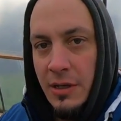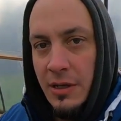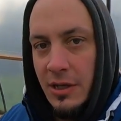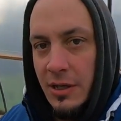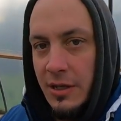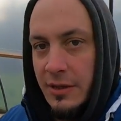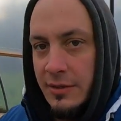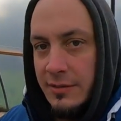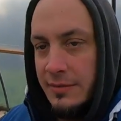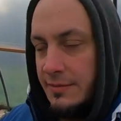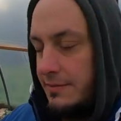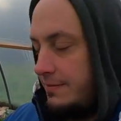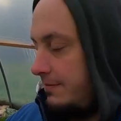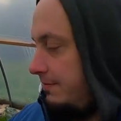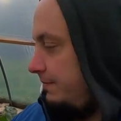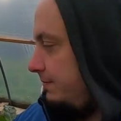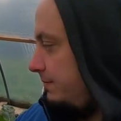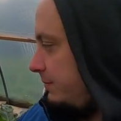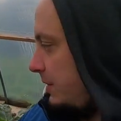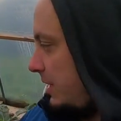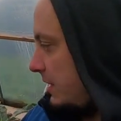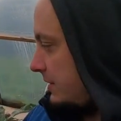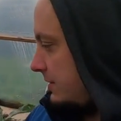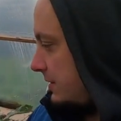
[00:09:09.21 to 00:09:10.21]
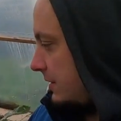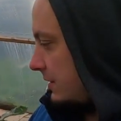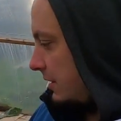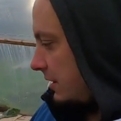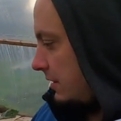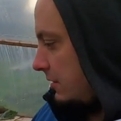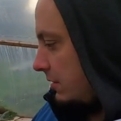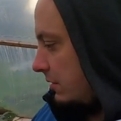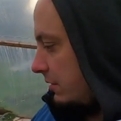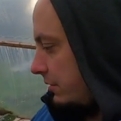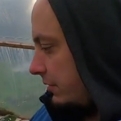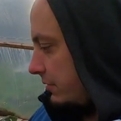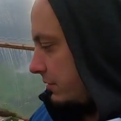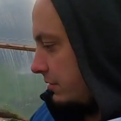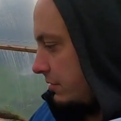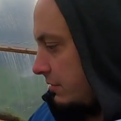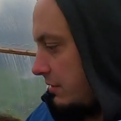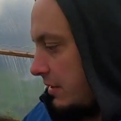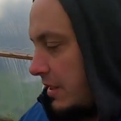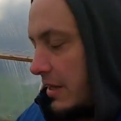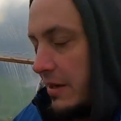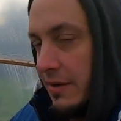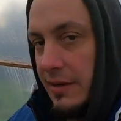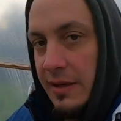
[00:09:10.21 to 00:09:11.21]
And basically, in order
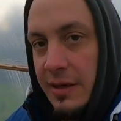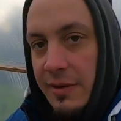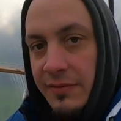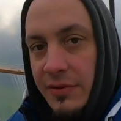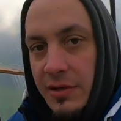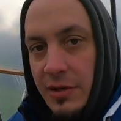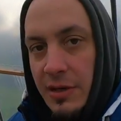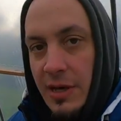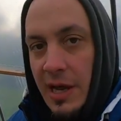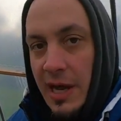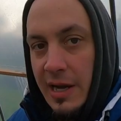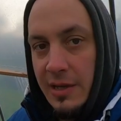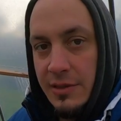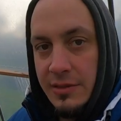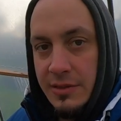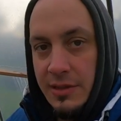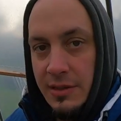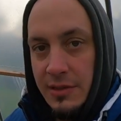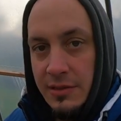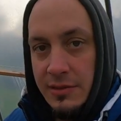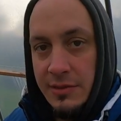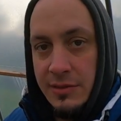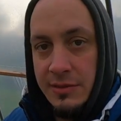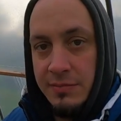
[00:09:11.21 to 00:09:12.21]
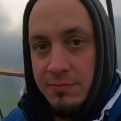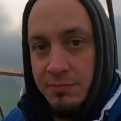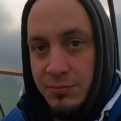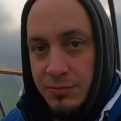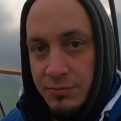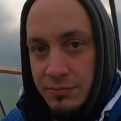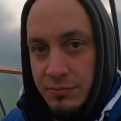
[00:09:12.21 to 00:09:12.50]
to give the access